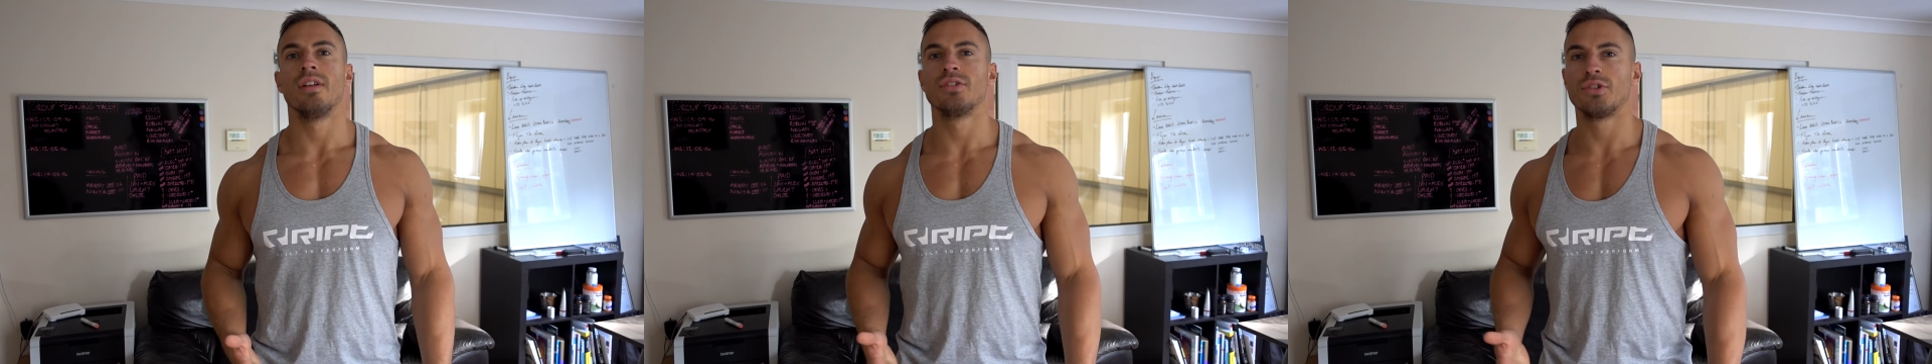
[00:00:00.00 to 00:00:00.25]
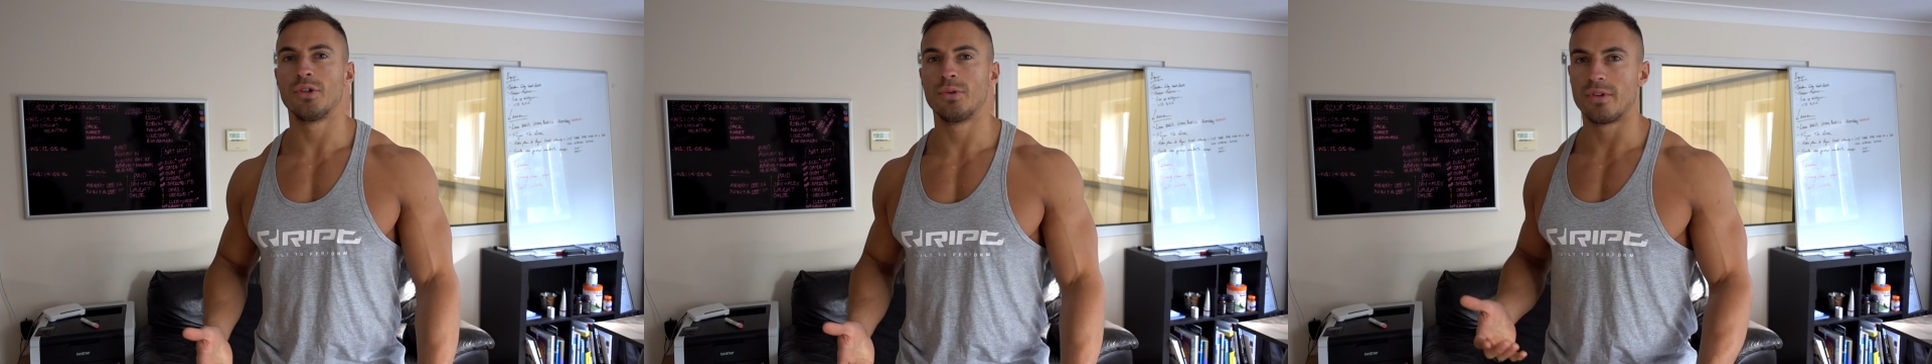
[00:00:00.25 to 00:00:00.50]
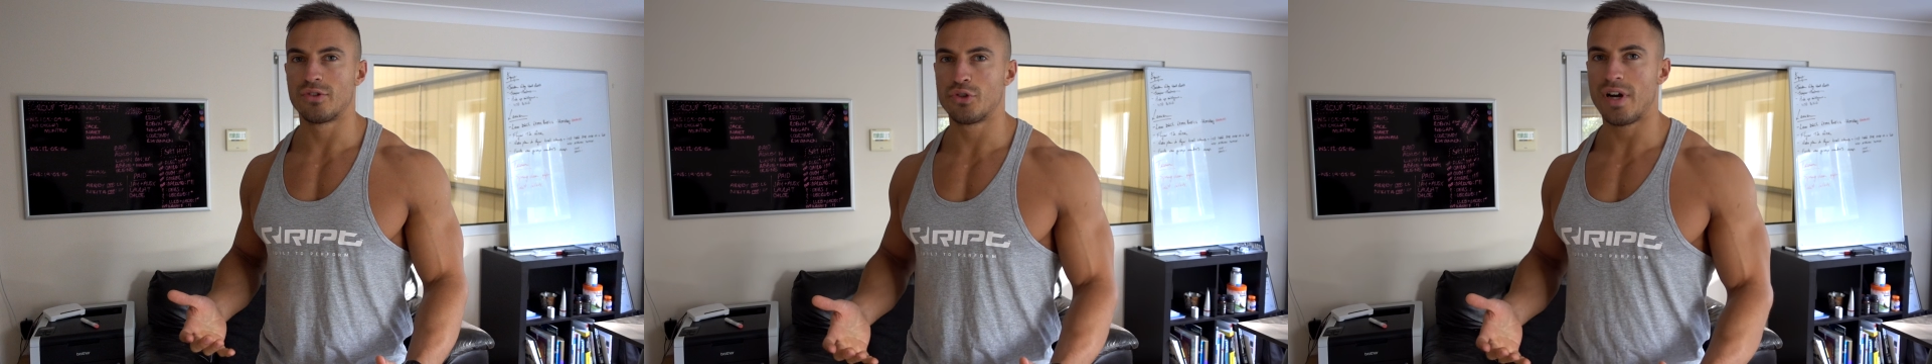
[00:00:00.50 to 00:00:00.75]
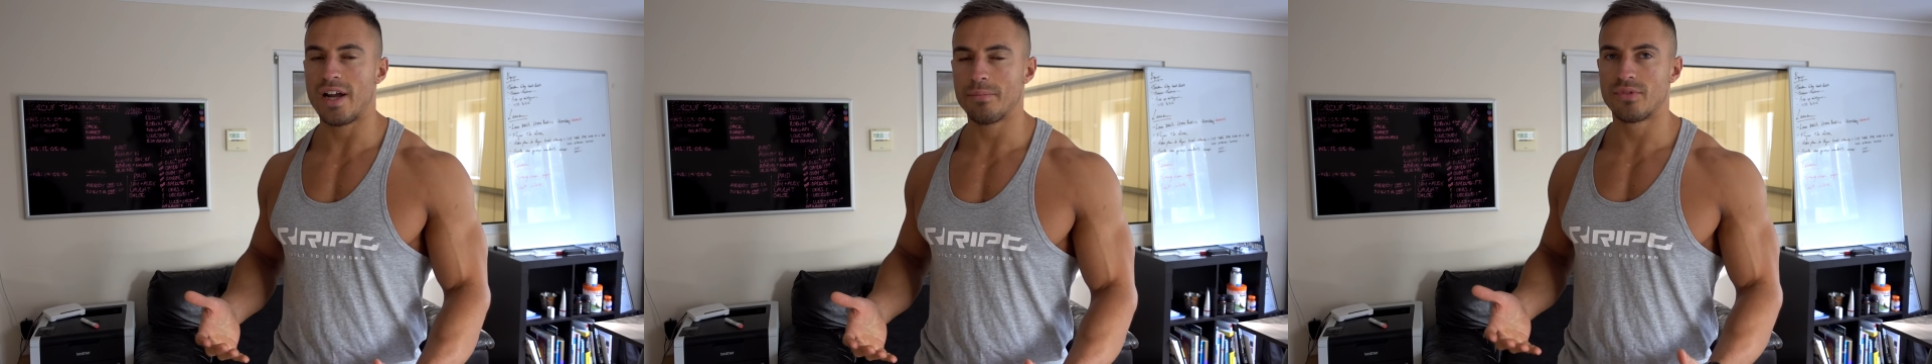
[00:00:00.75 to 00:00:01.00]
So the
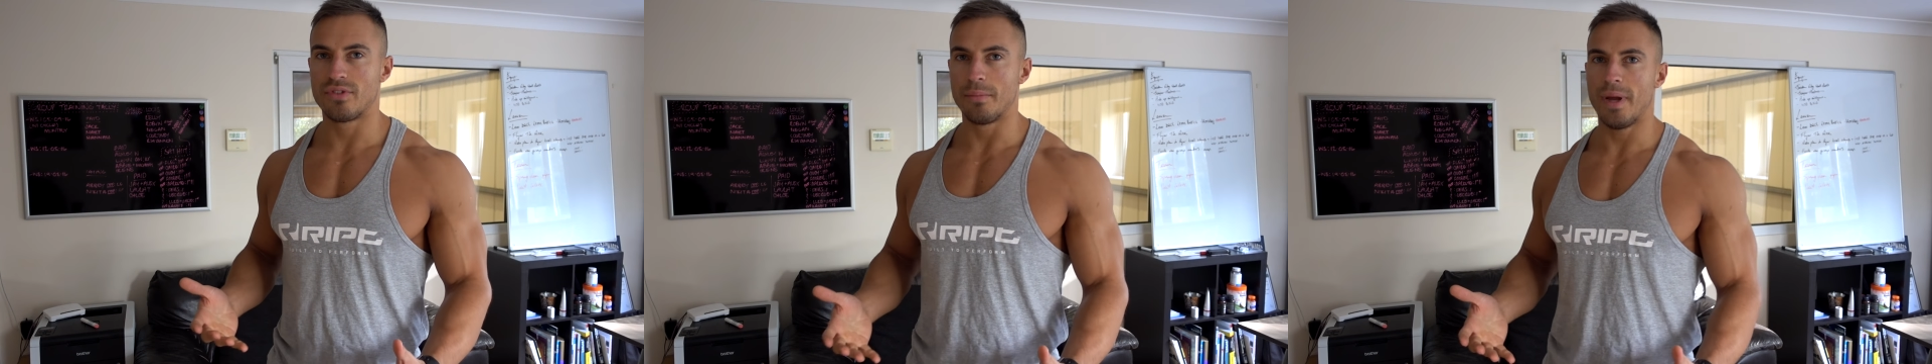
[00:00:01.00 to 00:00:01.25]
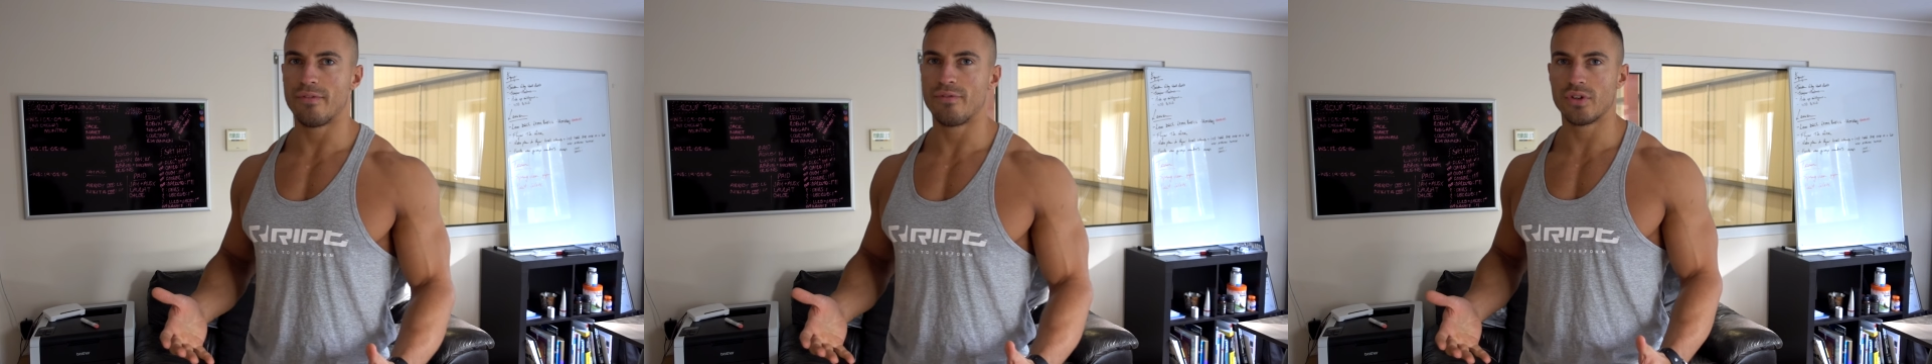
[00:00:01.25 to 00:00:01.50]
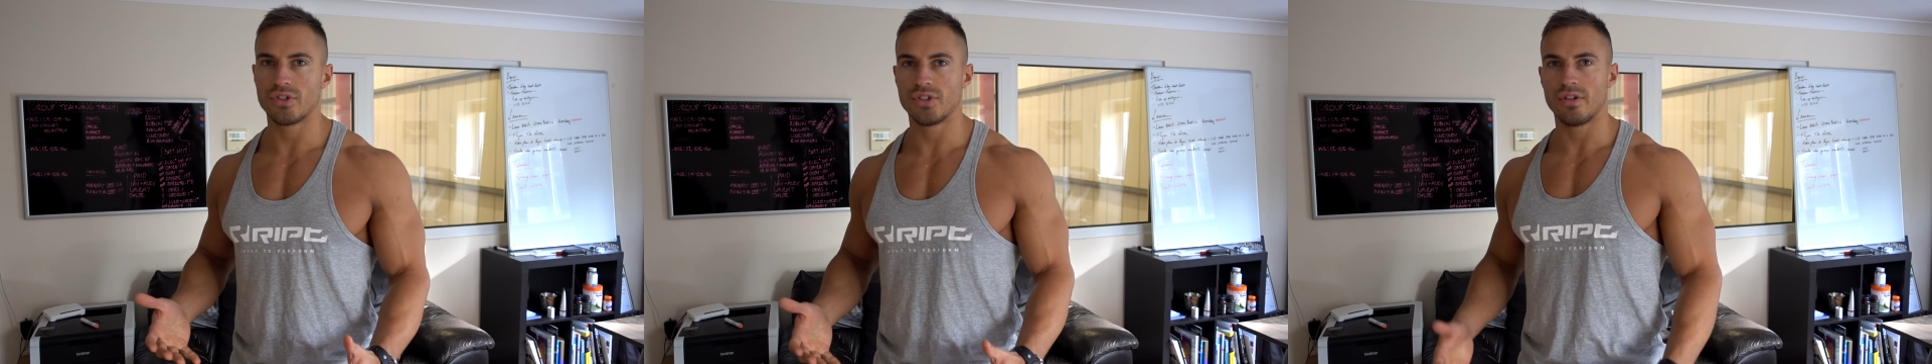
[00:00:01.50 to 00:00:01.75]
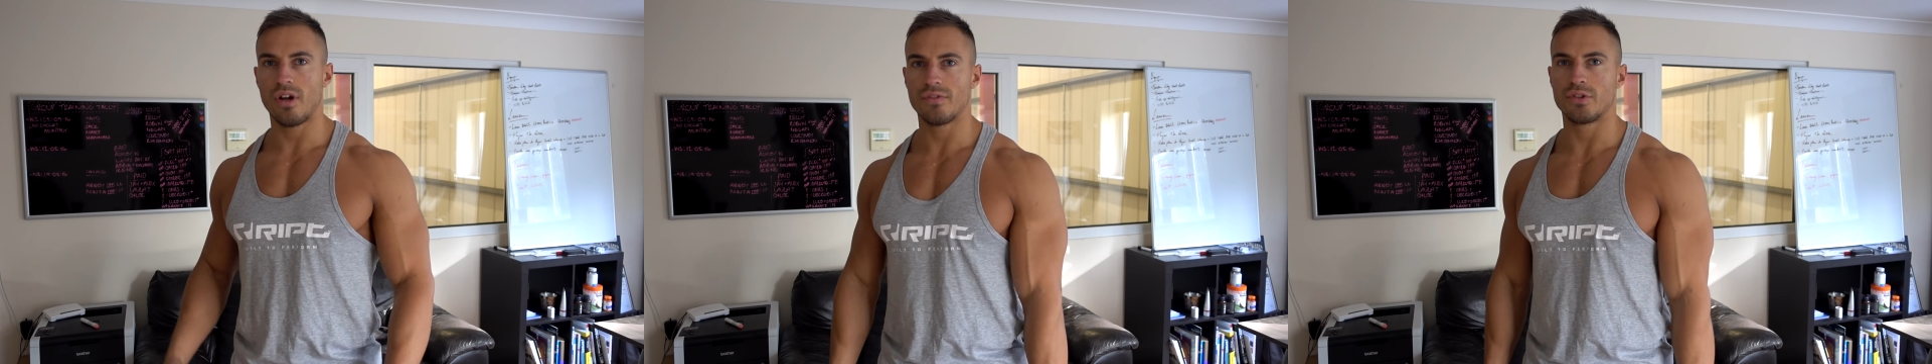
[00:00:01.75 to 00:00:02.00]
traps, the main
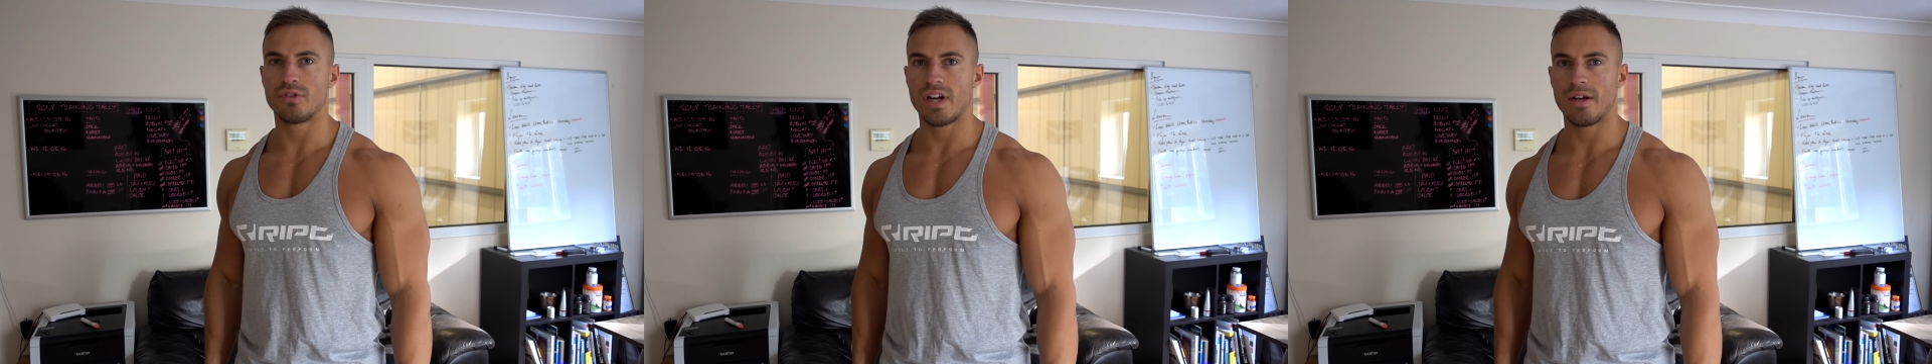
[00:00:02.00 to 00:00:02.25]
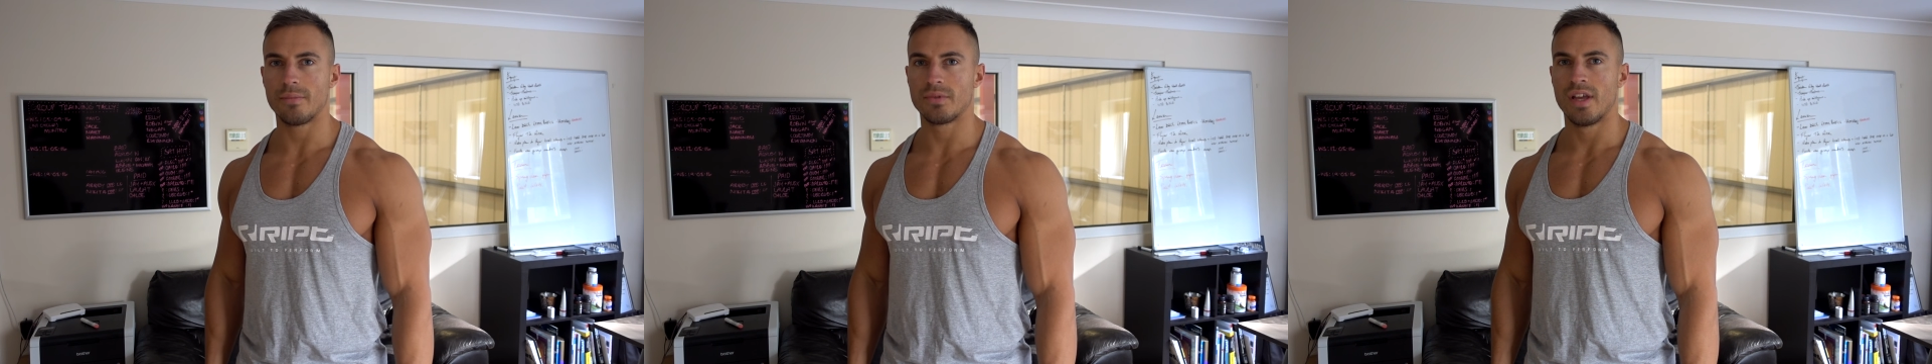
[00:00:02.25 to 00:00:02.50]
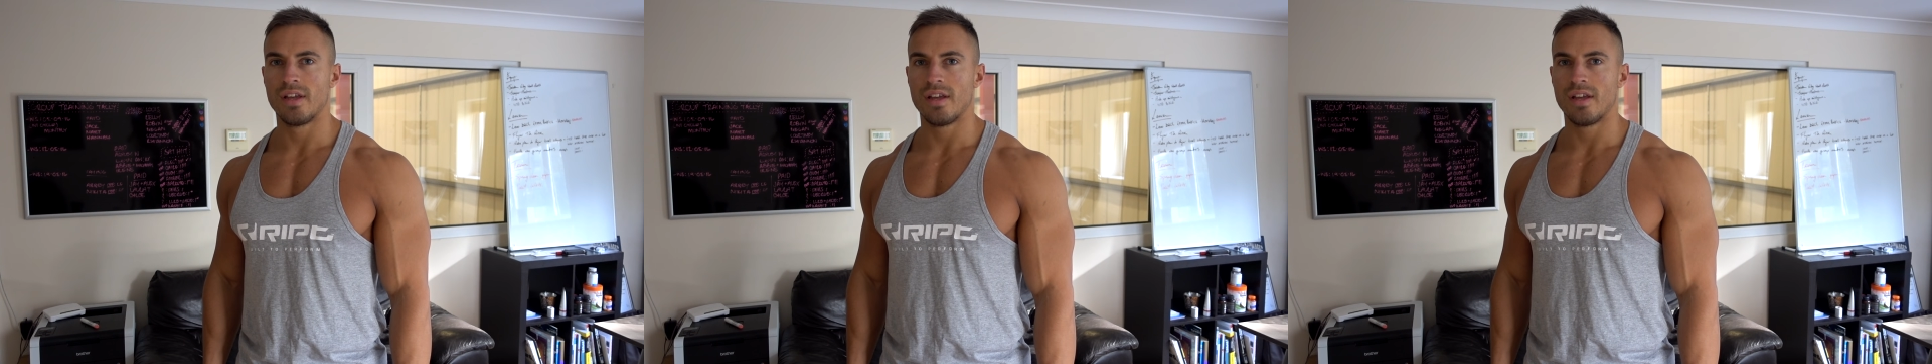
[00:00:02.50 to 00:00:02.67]
function of the traps